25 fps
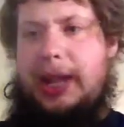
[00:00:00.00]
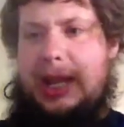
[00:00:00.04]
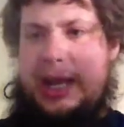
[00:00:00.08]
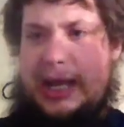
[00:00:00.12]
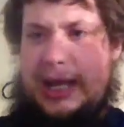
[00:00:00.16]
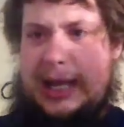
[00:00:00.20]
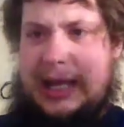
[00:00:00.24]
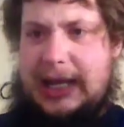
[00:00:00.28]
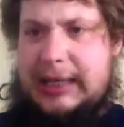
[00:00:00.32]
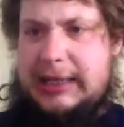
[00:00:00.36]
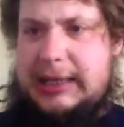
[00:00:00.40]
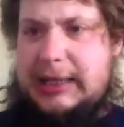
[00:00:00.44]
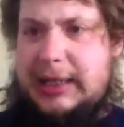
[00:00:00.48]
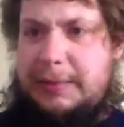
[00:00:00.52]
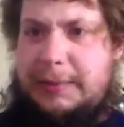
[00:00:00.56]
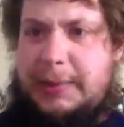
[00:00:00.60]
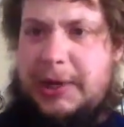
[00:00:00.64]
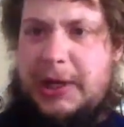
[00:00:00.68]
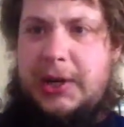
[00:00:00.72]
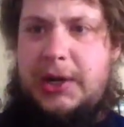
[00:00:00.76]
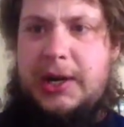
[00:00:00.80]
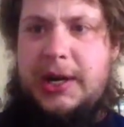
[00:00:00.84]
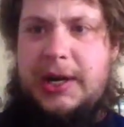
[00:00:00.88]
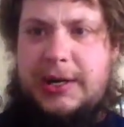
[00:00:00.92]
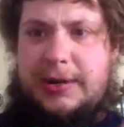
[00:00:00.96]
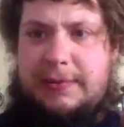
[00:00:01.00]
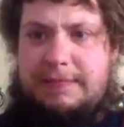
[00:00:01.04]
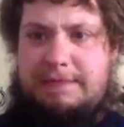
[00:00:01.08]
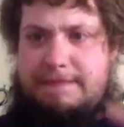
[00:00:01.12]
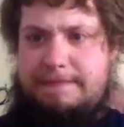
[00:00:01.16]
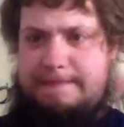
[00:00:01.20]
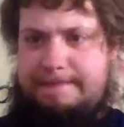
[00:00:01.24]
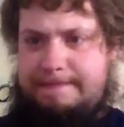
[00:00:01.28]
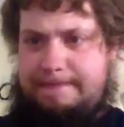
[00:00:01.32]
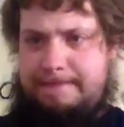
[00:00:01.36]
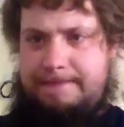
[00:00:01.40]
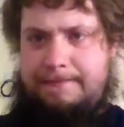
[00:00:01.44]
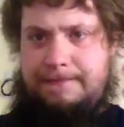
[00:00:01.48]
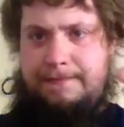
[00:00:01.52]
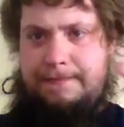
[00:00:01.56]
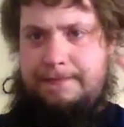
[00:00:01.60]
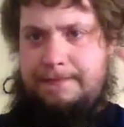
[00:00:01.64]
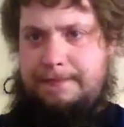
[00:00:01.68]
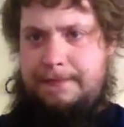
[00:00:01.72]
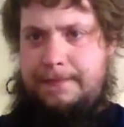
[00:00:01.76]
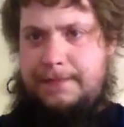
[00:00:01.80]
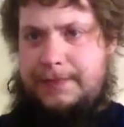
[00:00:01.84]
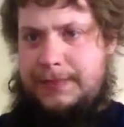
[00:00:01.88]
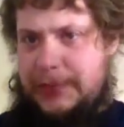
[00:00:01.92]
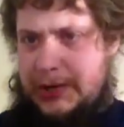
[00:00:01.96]
Hey guys, Tim here, and
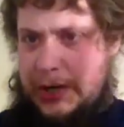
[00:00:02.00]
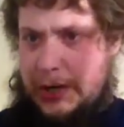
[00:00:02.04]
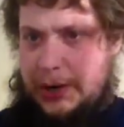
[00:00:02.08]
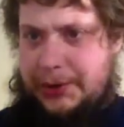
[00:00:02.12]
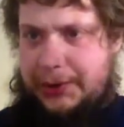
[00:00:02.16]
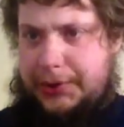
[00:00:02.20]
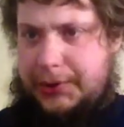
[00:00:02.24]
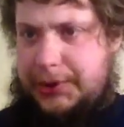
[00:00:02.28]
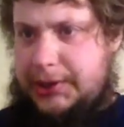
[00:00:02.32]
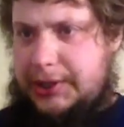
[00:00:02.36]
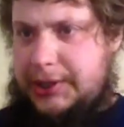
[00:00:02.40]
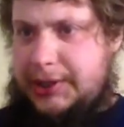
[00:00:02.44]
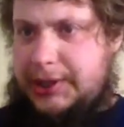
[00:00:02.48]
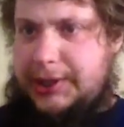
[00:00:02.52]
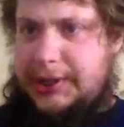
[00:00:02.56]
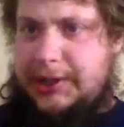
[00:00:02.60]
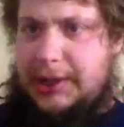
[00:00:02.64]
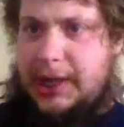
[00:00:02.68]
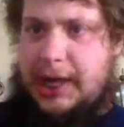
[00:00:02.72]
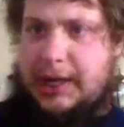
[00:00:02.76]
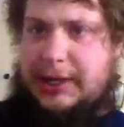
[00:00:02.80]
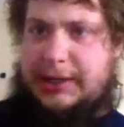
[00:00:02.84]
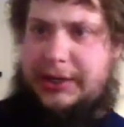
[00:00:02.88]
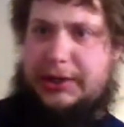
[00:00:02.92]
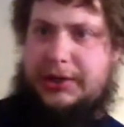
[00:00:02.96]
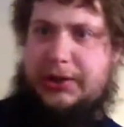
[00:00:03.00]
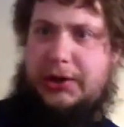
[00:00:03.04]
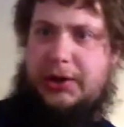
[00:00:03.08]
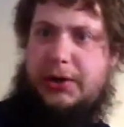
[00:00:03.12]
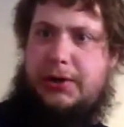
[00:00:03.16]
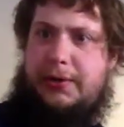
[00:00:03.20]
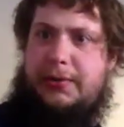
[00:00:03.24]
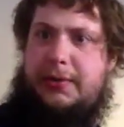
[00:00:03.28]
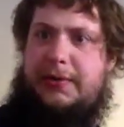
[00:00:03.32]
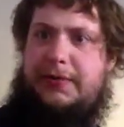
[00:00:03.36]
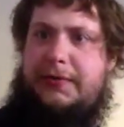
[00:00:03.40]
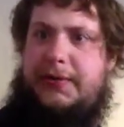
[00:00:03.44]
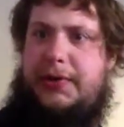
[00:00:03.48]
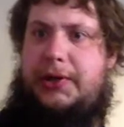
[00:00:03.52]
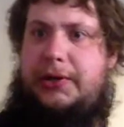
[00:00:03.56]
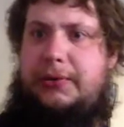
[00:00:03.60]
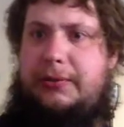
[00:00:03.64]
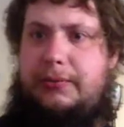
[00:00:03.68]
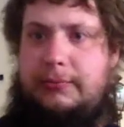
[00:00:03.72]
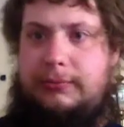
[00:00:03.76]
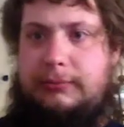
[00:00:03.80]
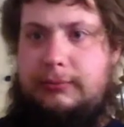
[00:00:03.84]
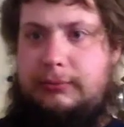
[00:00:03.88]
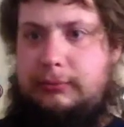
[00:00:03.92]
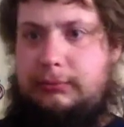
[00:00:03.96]
no, this is not a cigar
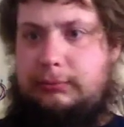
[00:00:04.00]
review,